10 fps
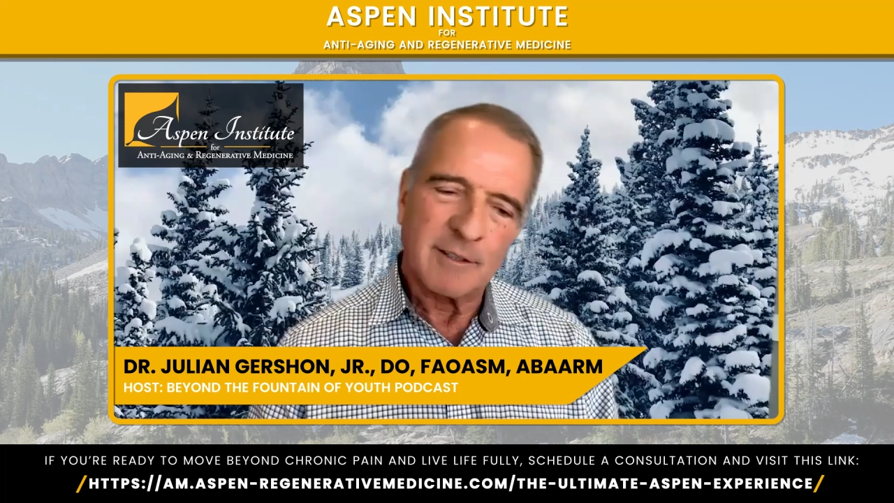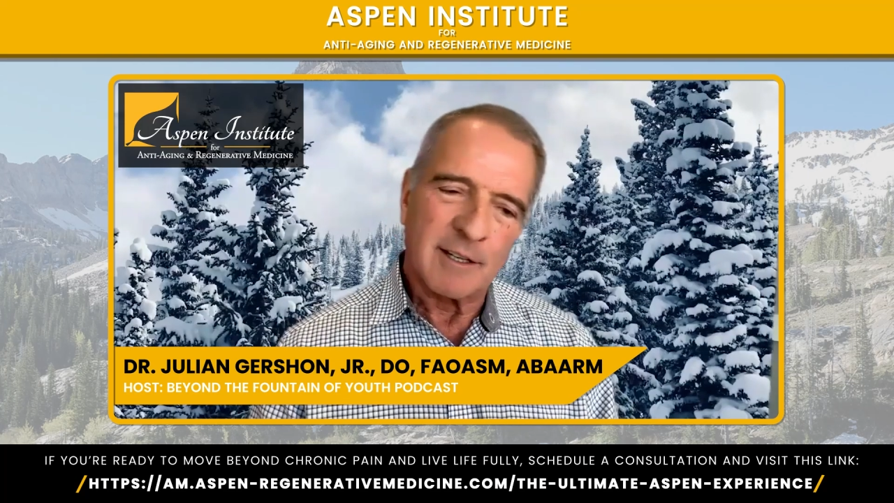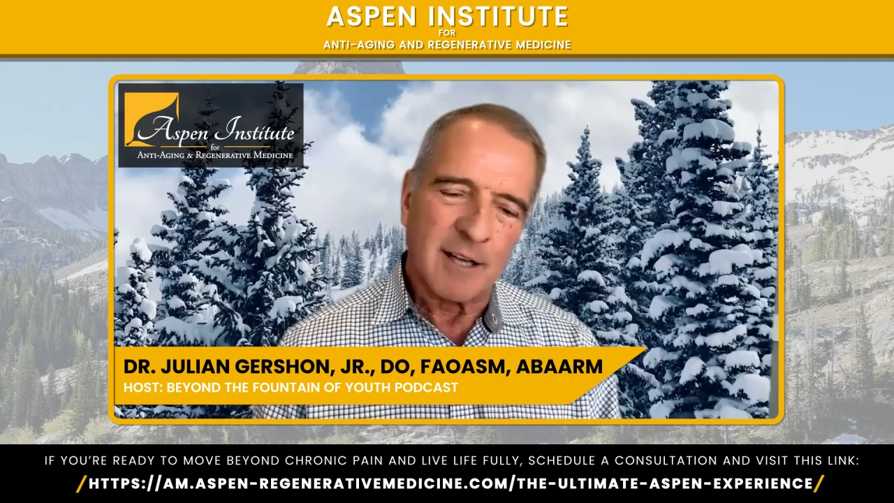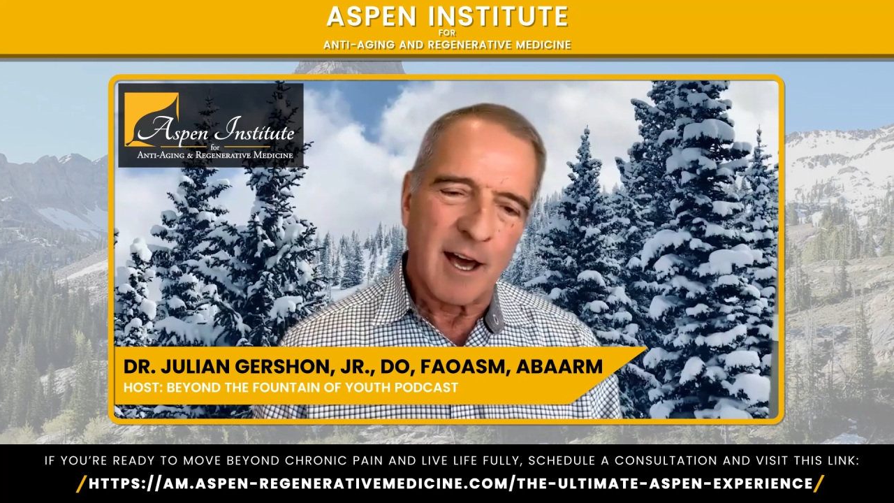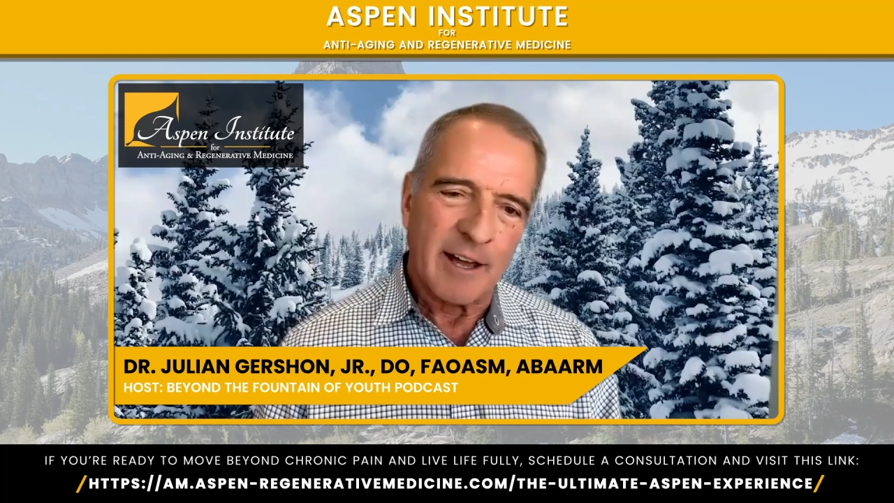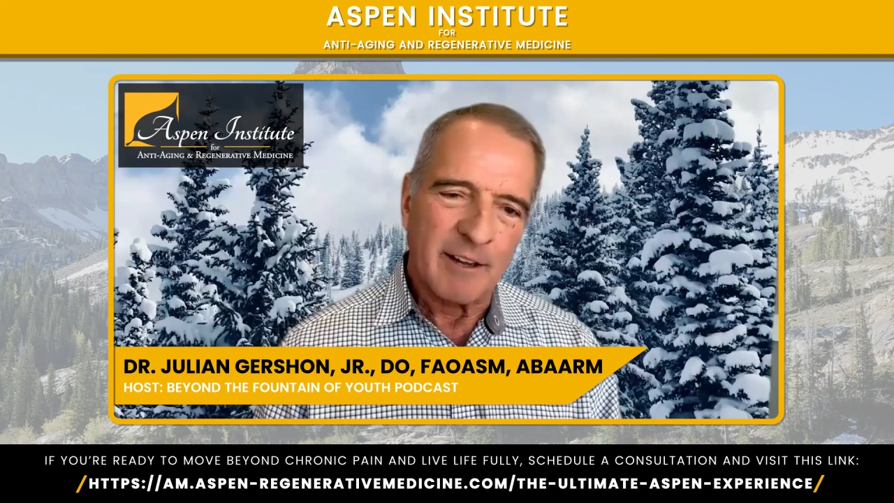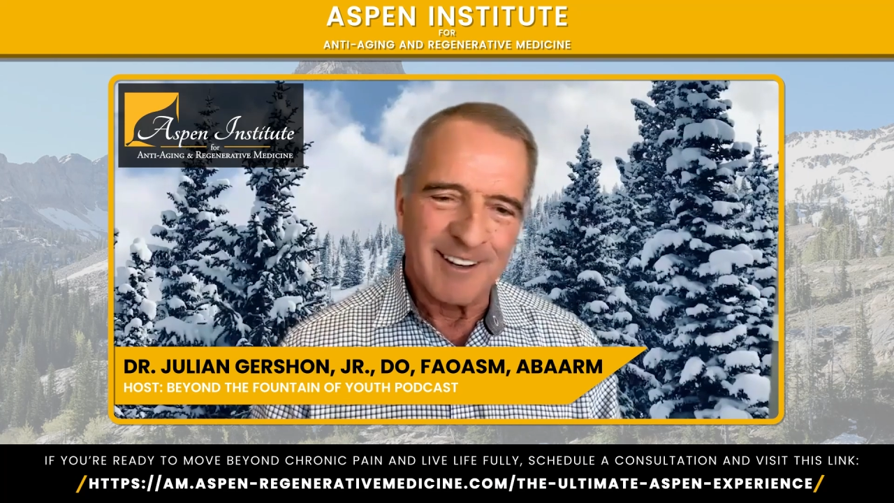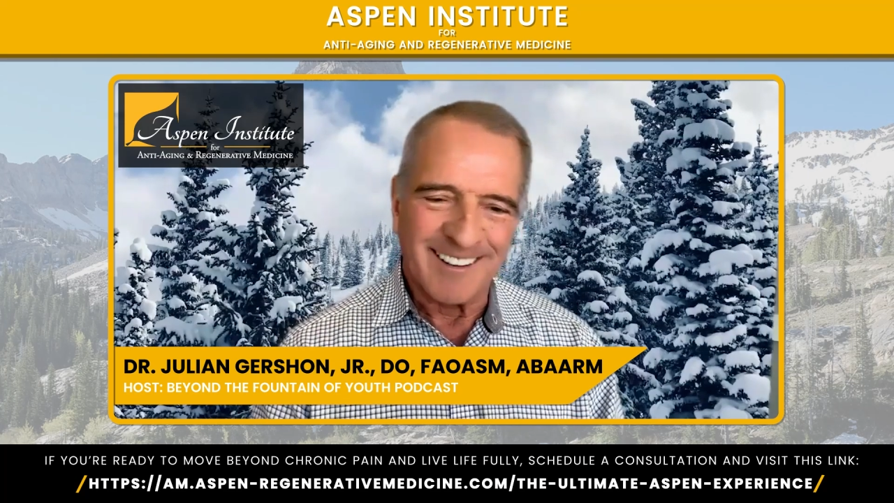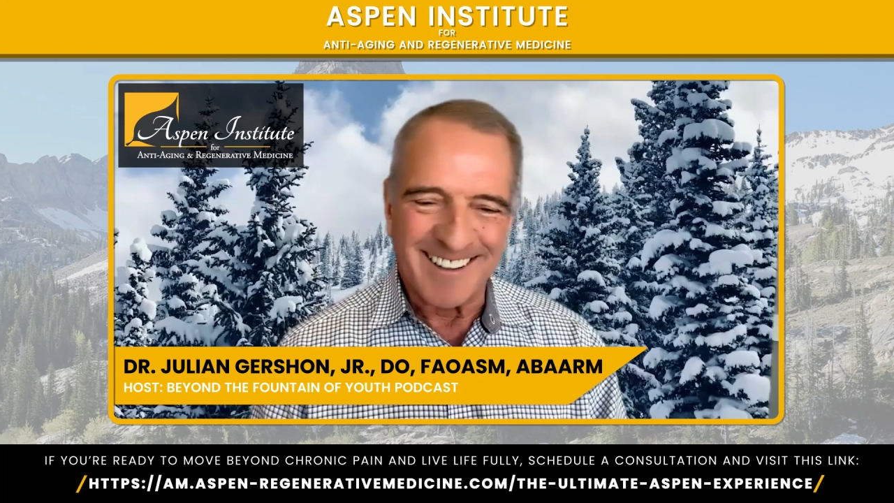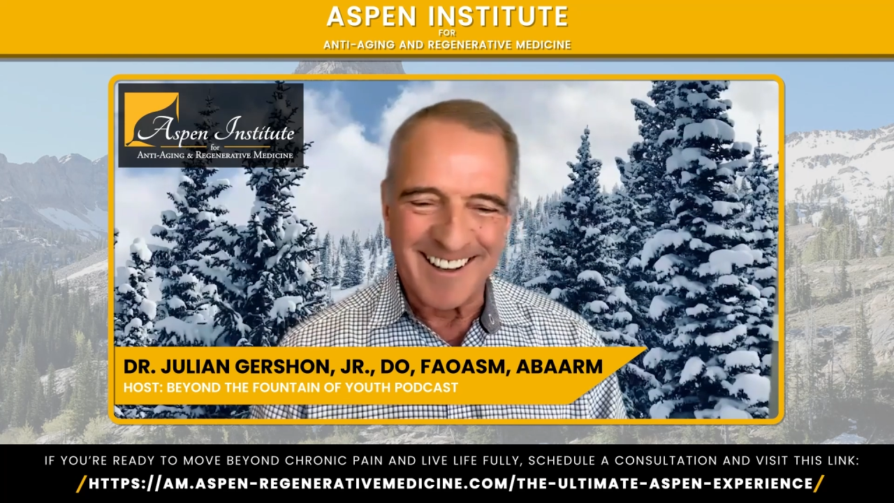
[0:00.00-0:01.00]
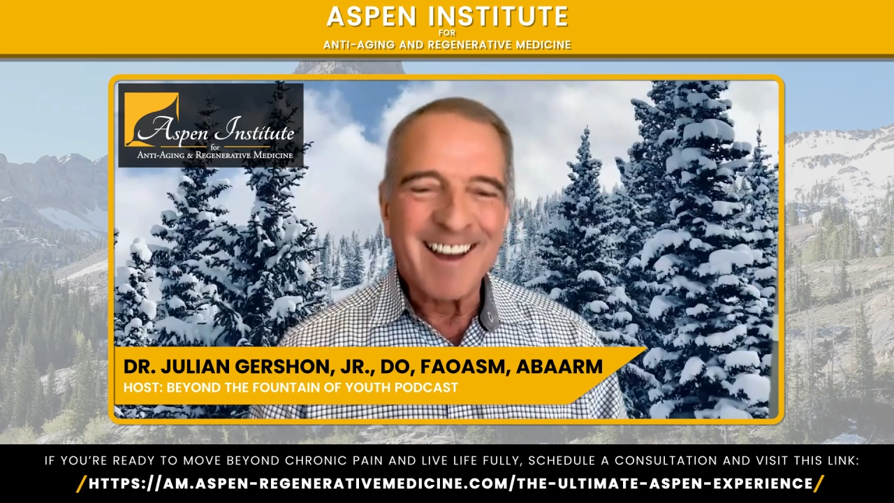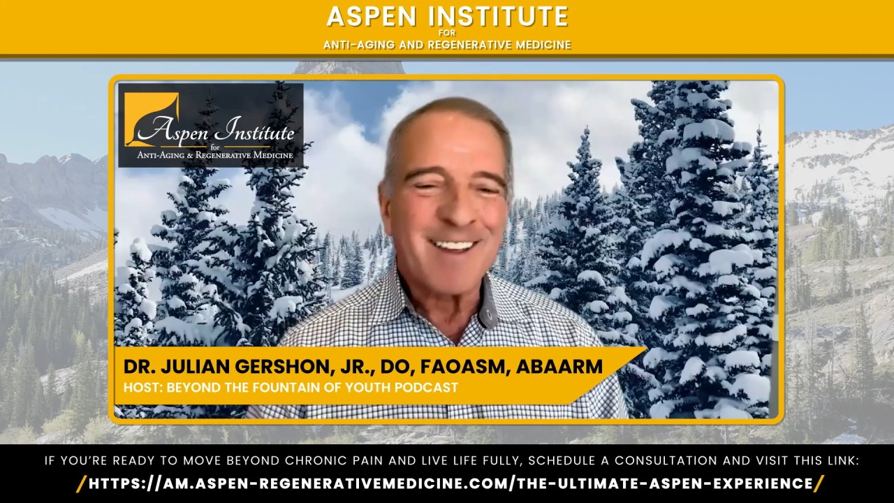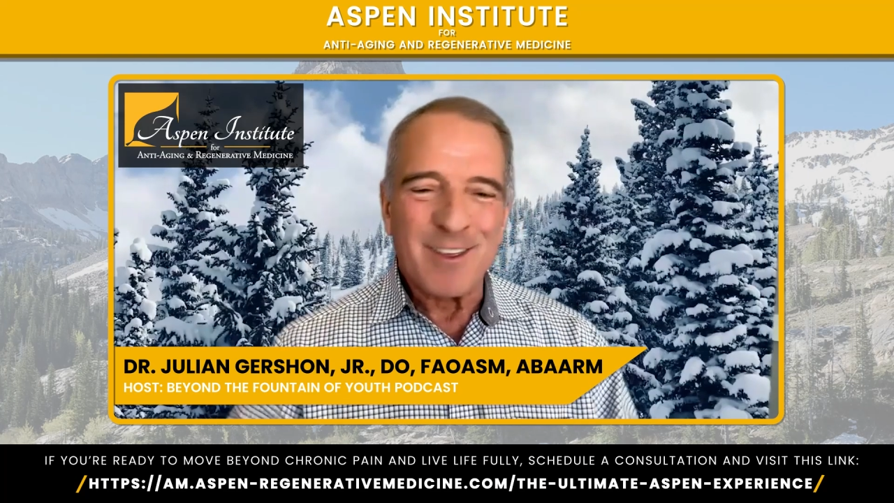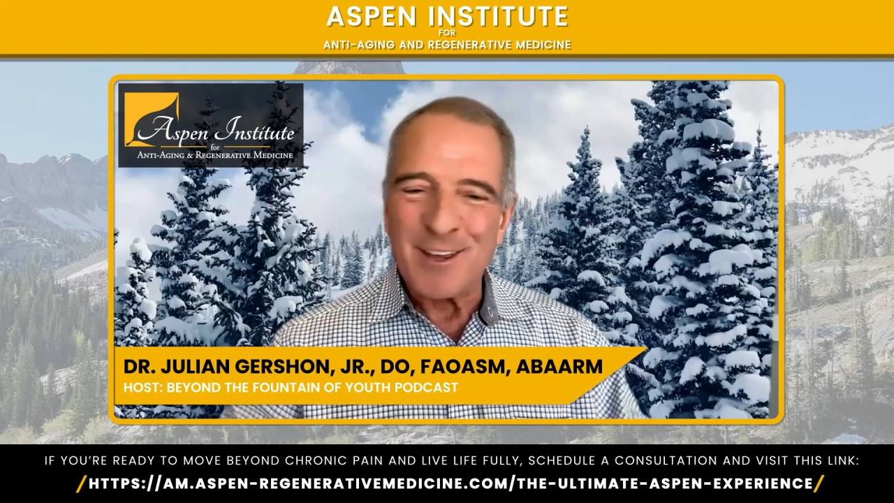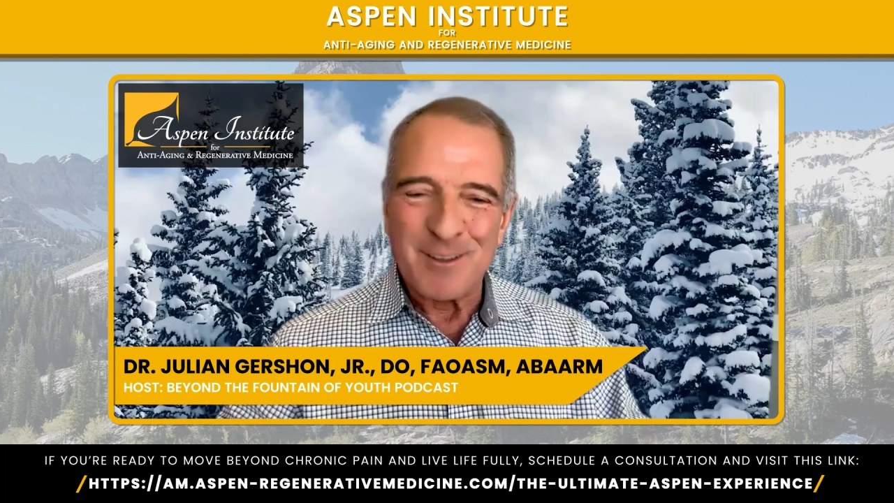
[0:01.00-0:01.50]
They die.
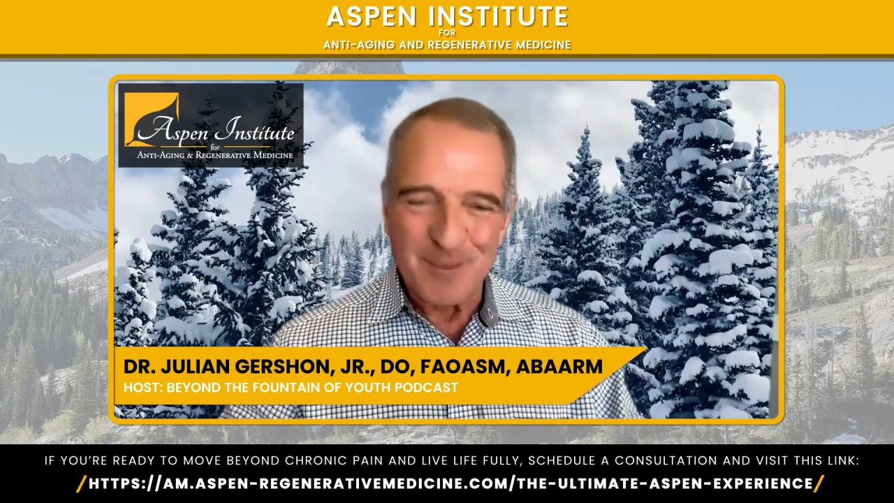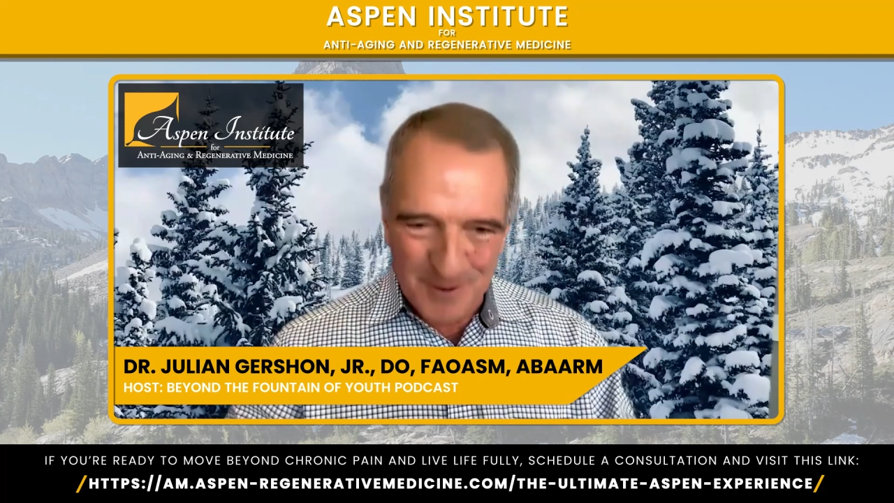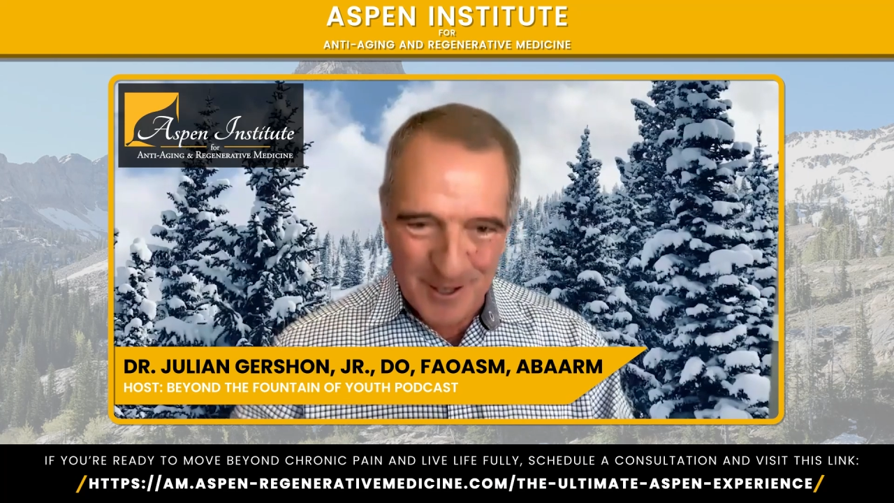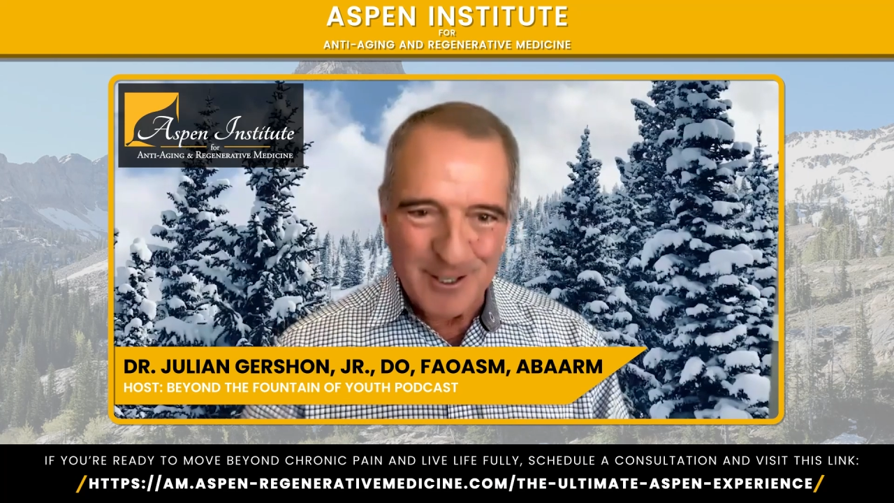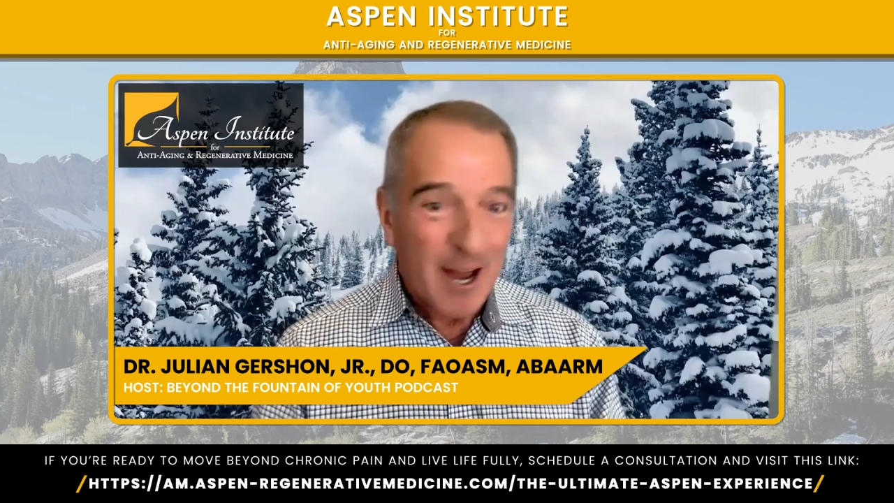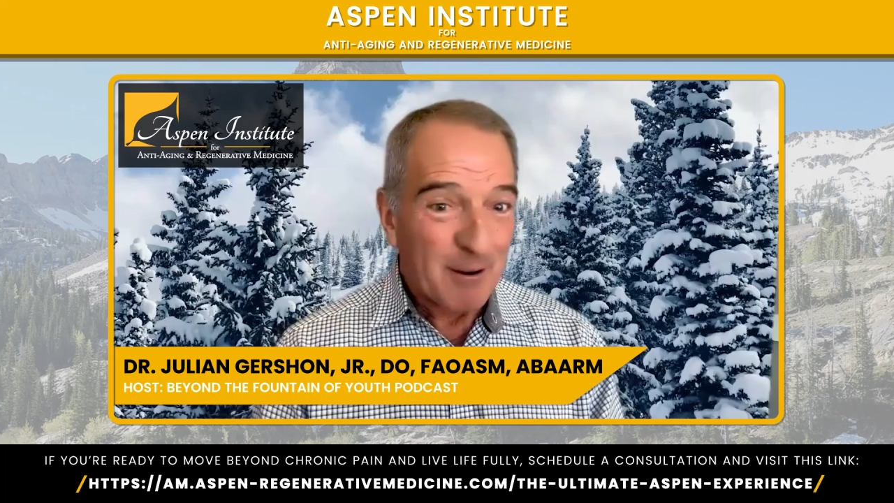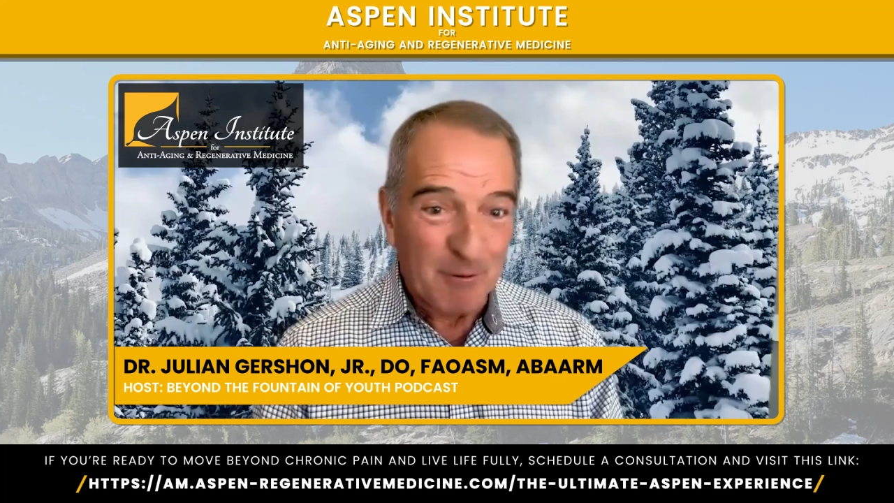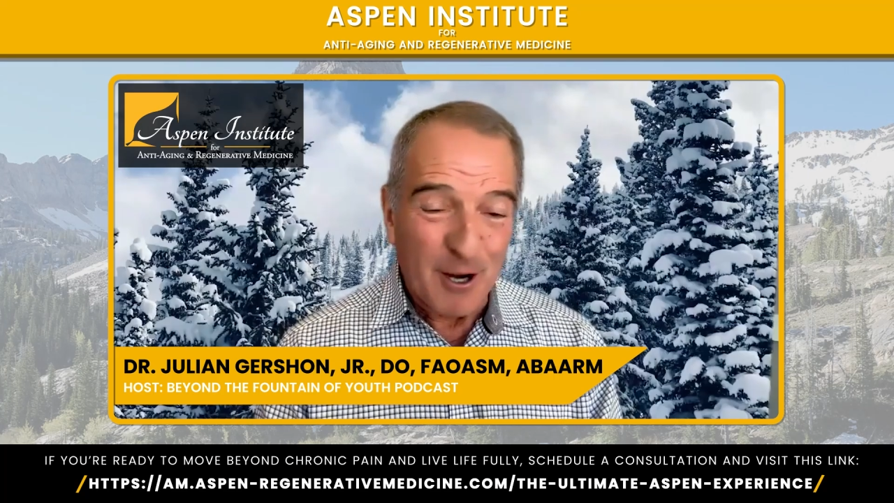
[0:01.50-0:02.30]
They they die